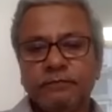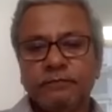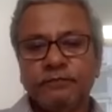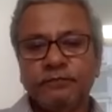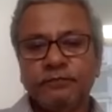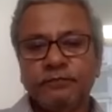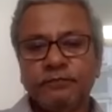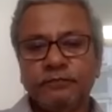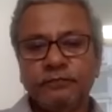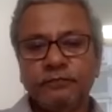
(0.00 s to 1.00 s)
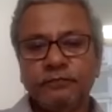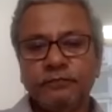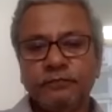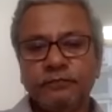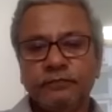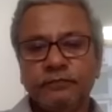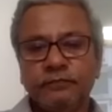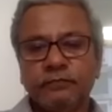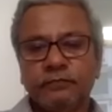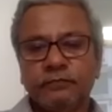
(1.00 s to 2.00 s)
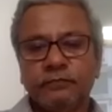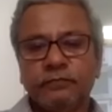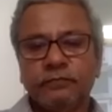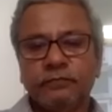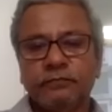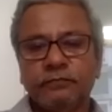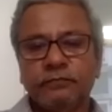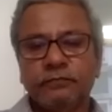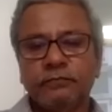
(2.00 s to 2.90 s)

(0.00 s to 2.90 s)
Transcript: (silent)